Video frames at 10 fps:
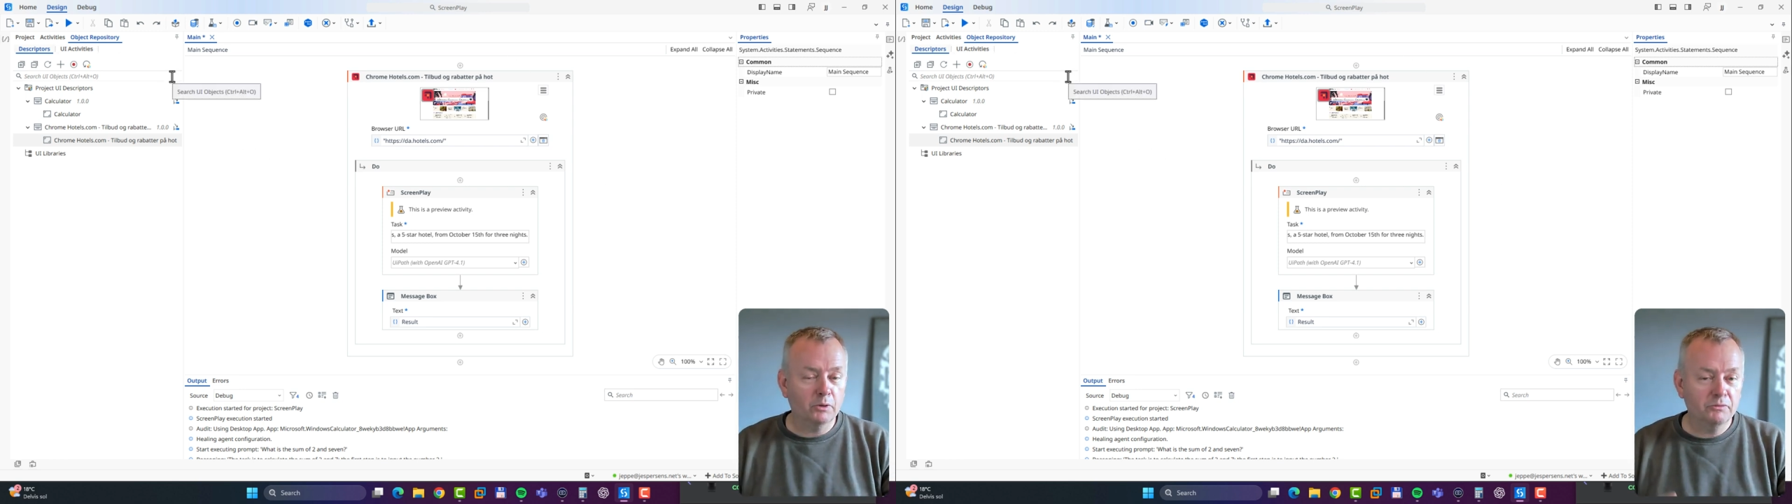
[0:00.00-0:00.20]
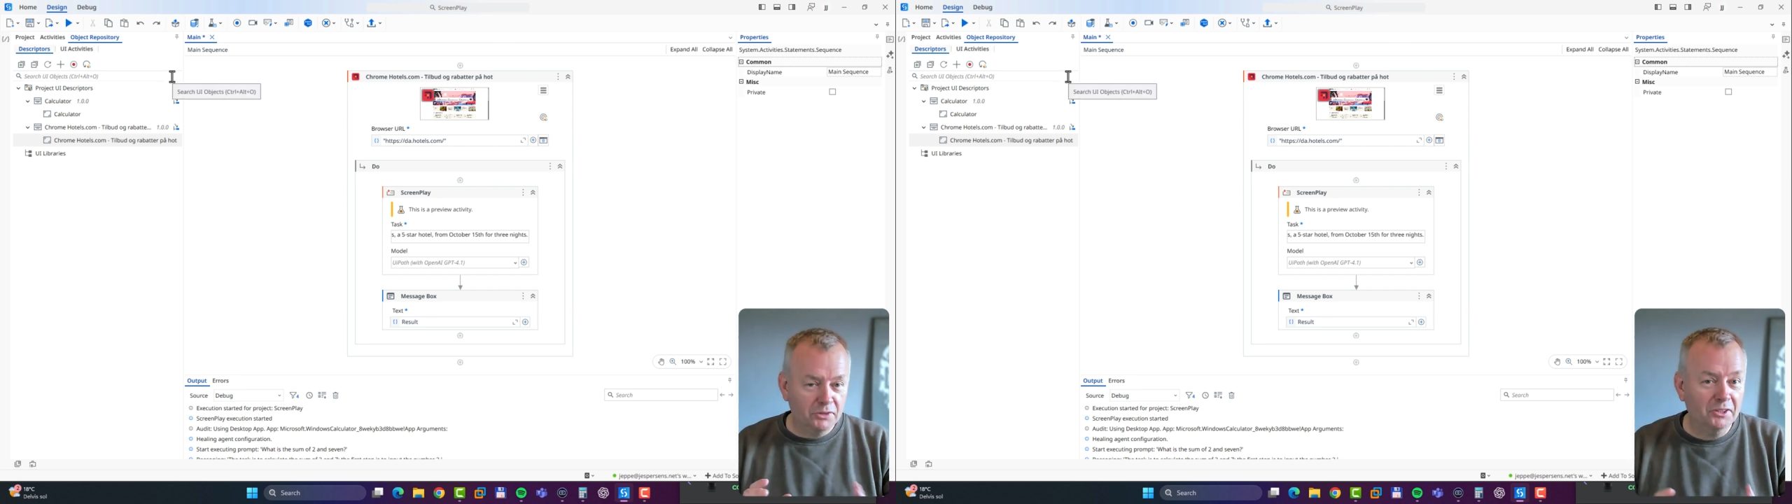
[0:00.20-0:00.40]

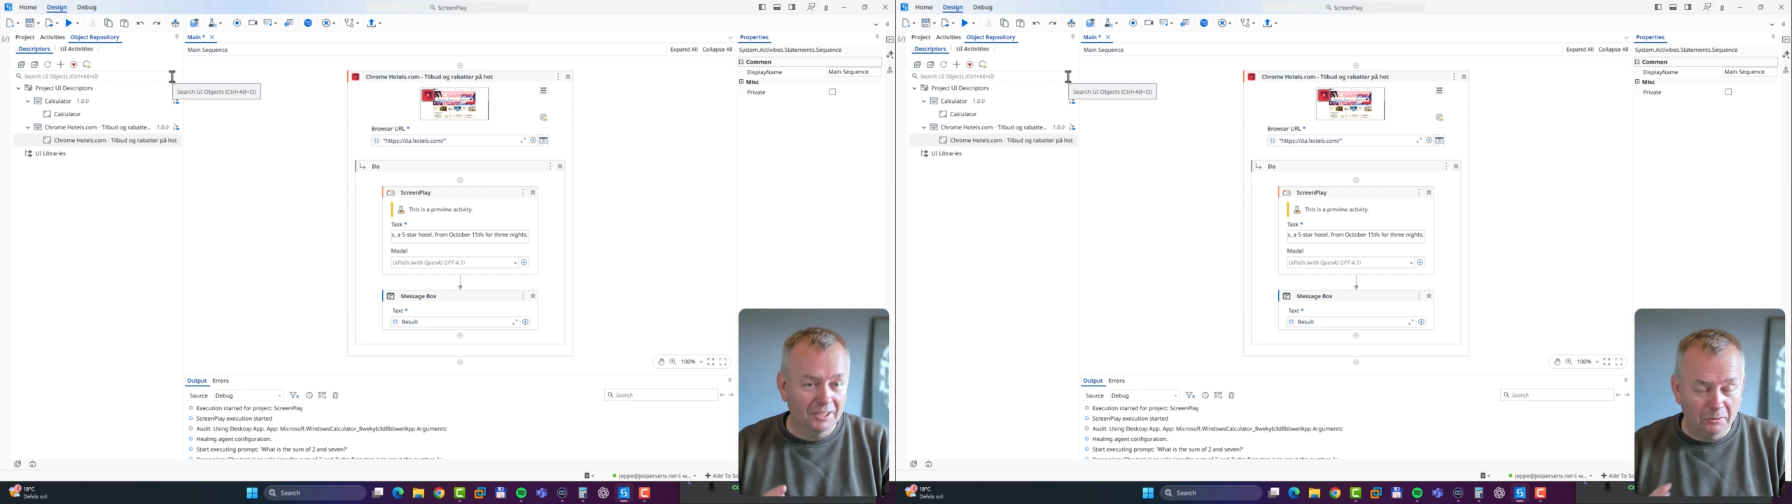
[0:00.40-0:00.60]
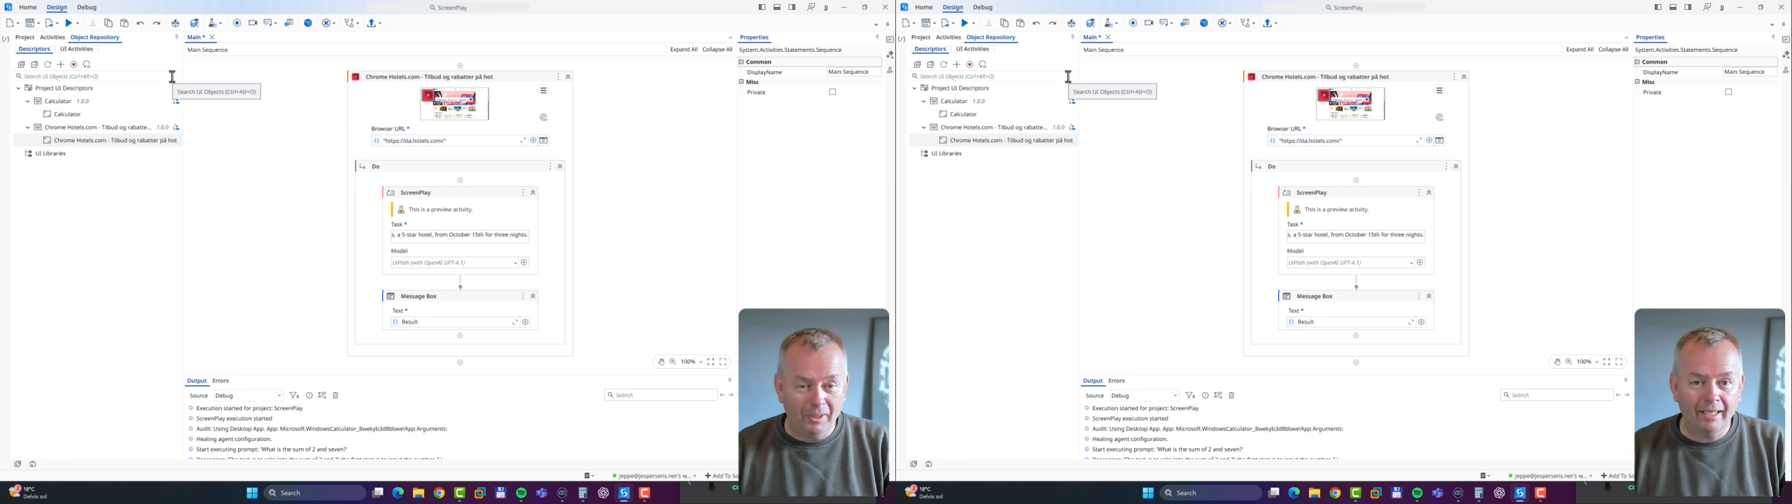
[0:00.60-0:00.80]
run for a
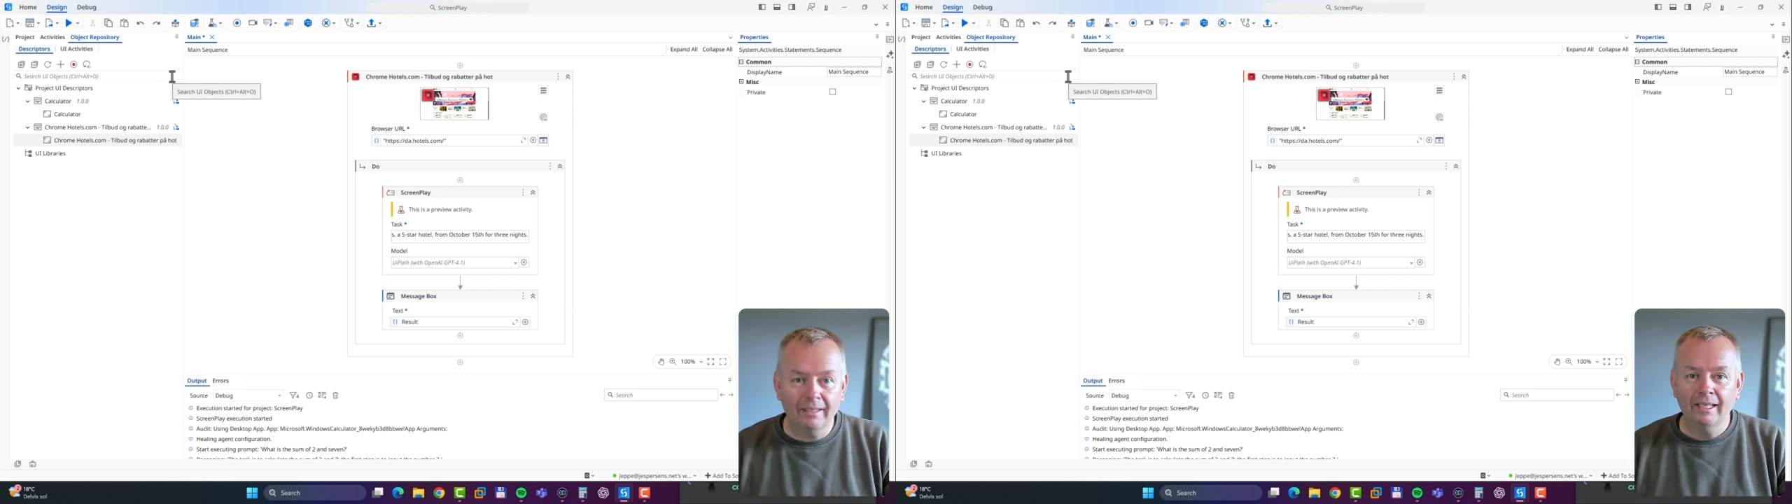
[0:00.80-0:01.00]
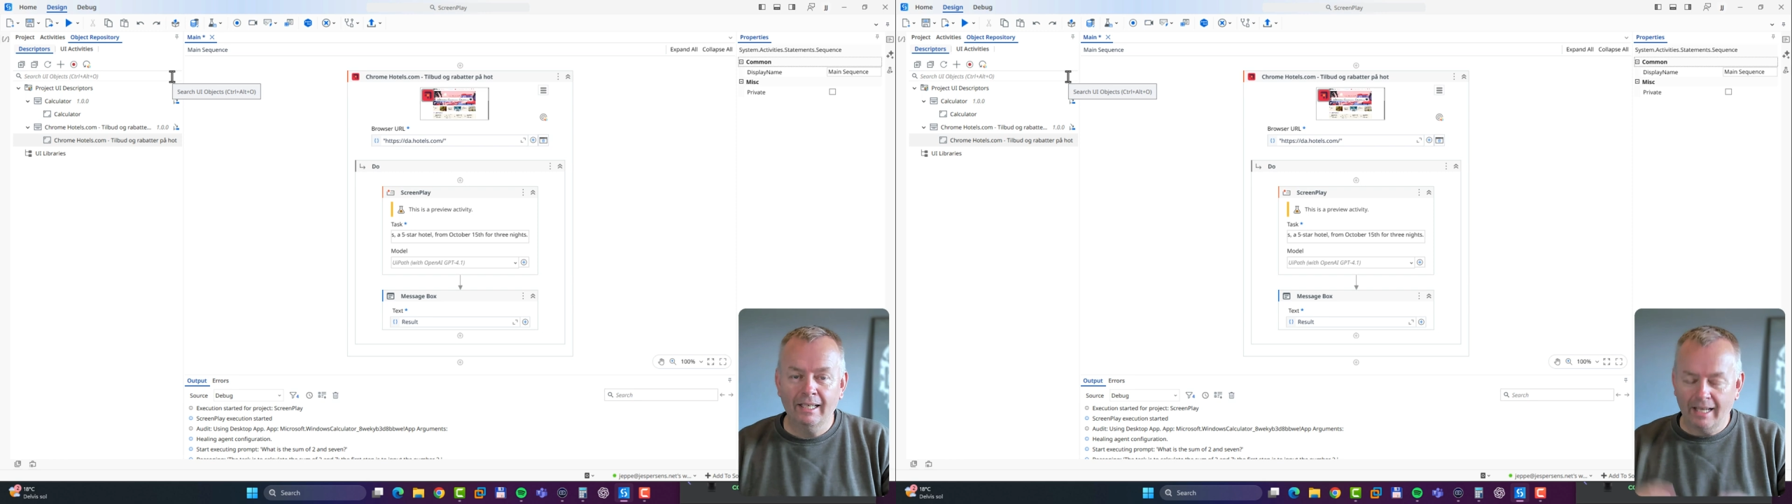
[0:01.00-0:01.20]
little while.